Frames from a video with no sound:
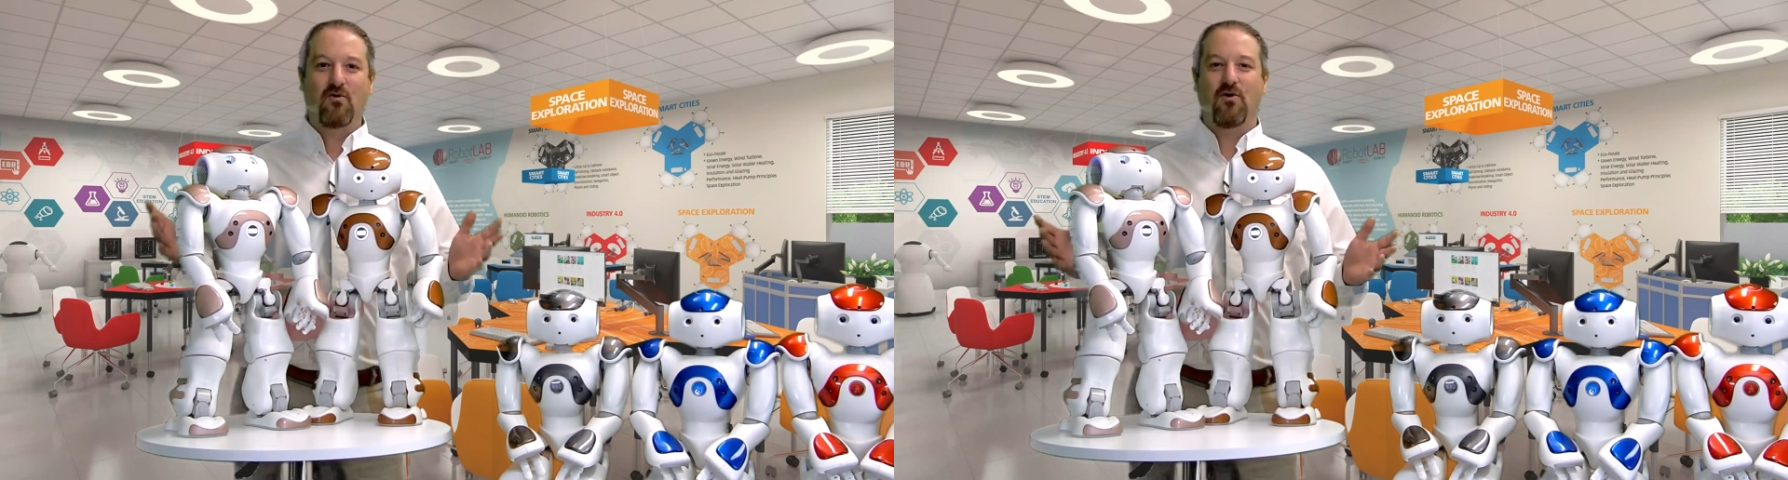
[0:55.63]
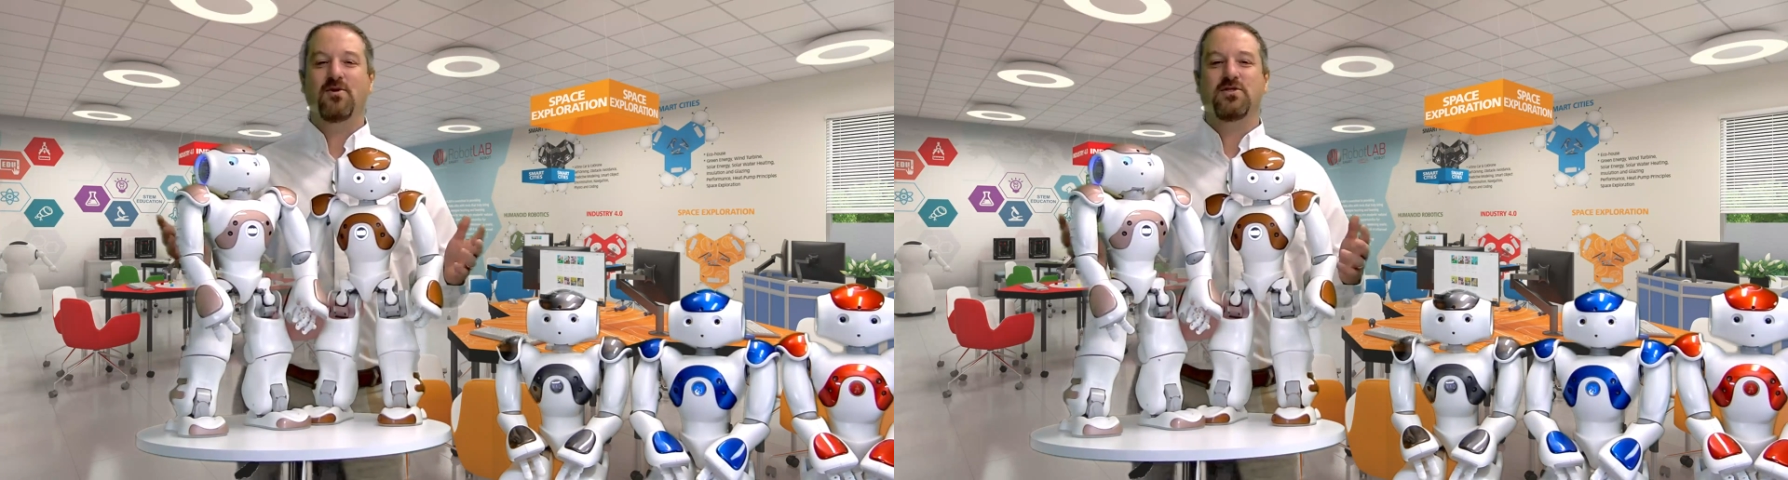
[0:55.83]

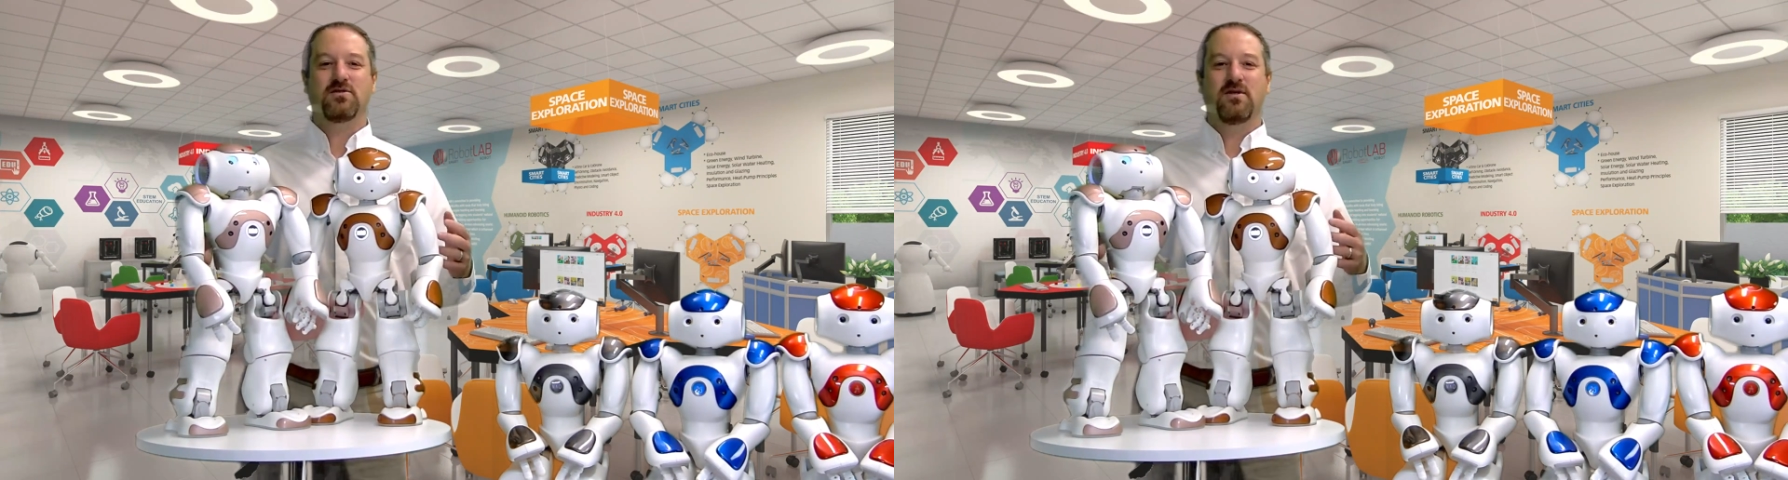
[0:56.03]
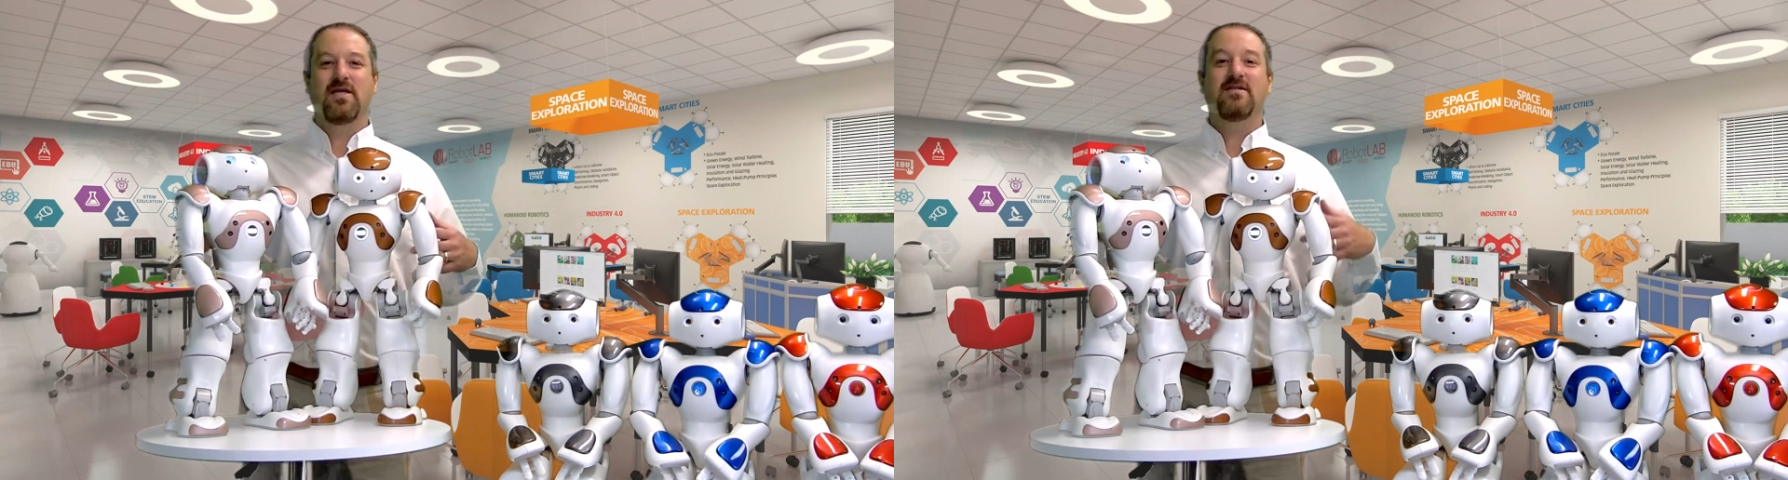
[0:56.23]

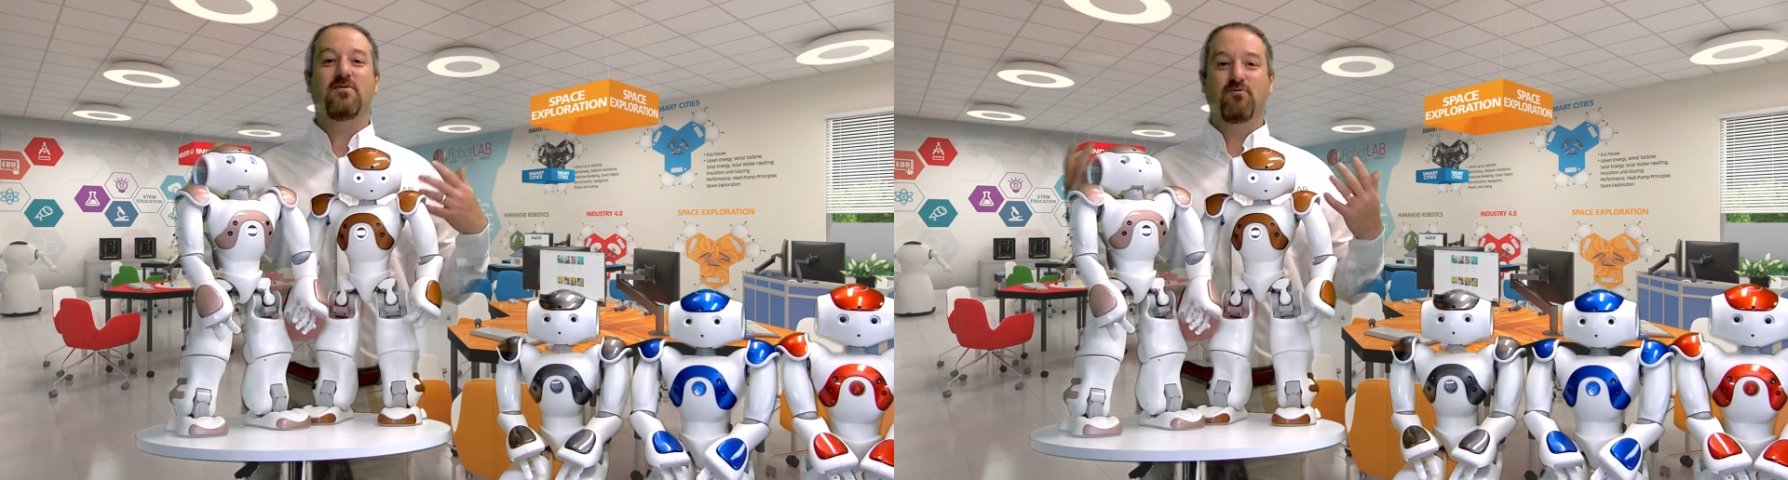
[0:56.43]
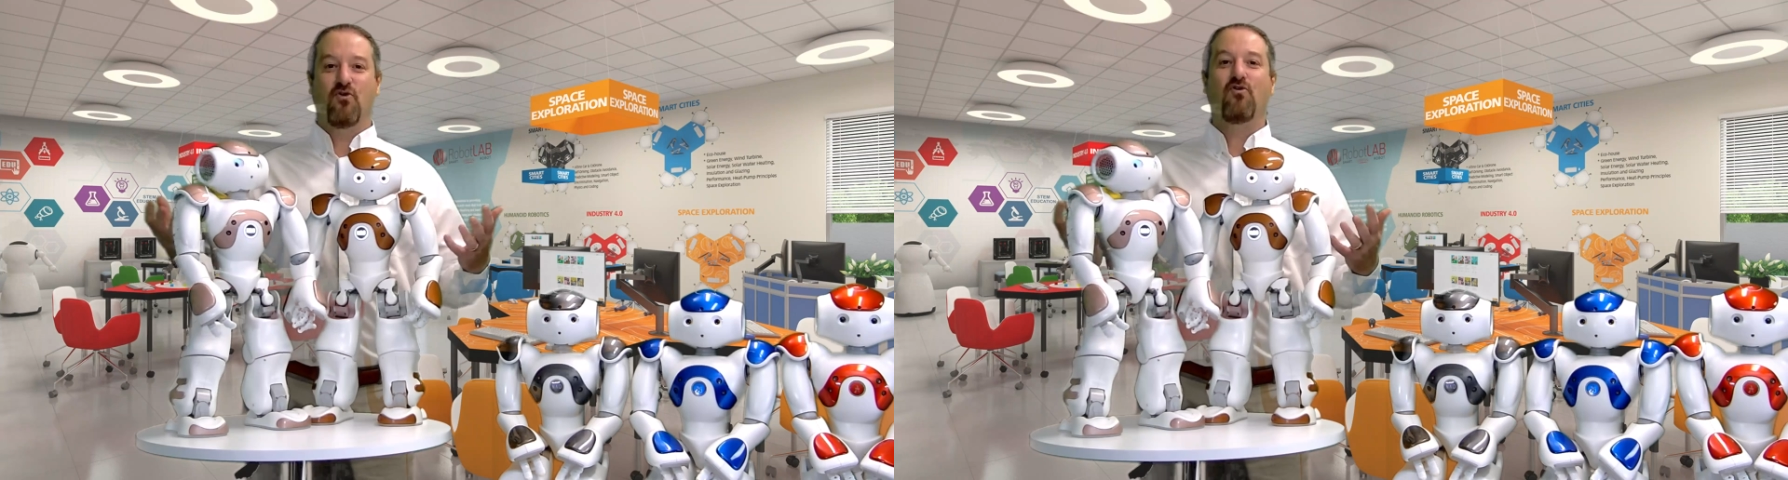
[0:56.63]
robots
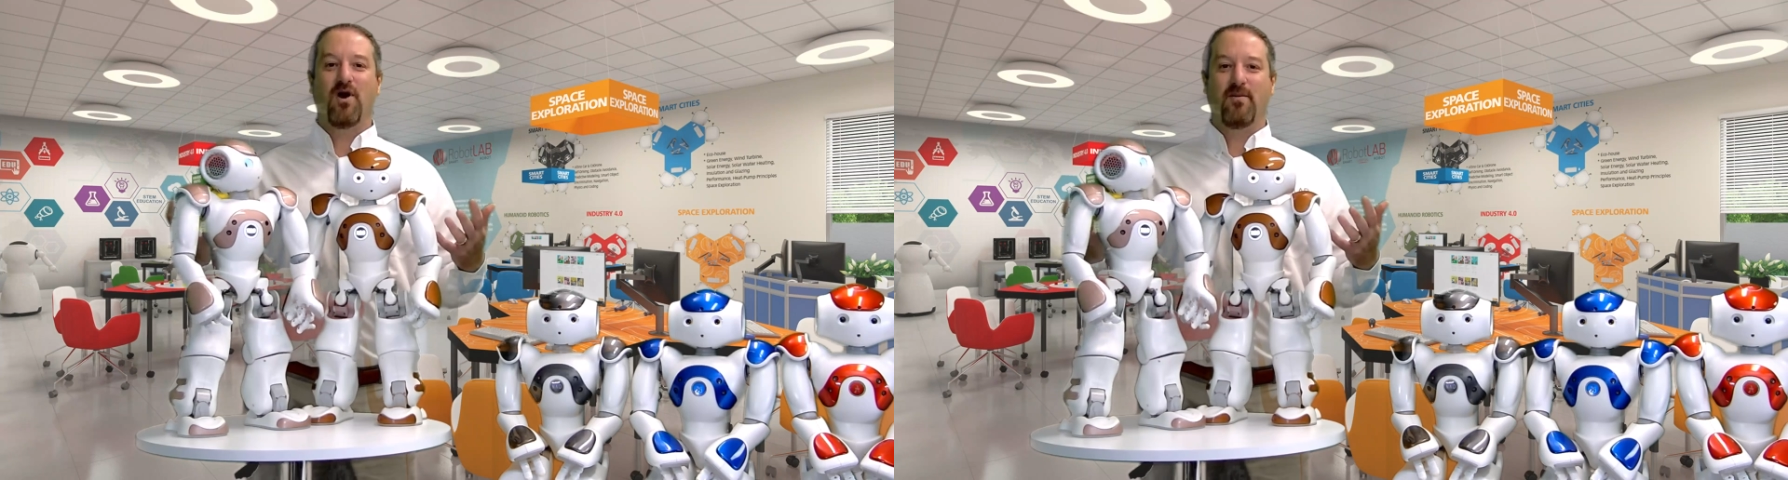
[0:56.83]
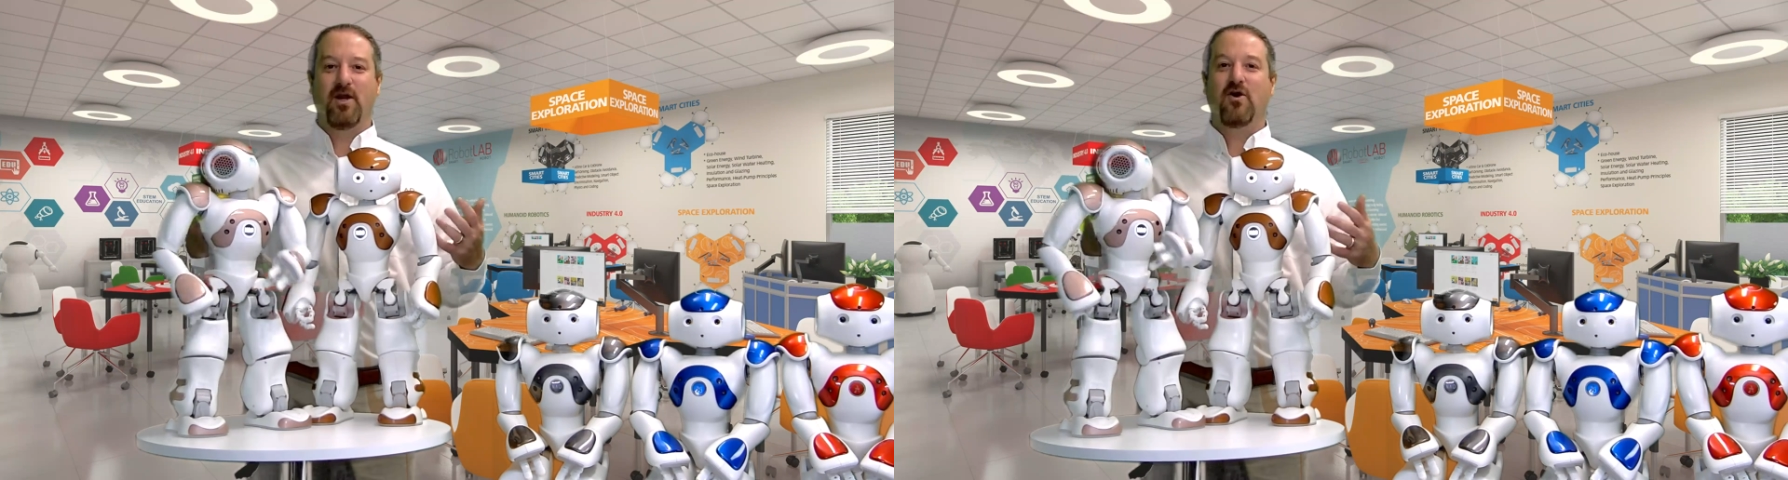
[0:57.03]
needed programming,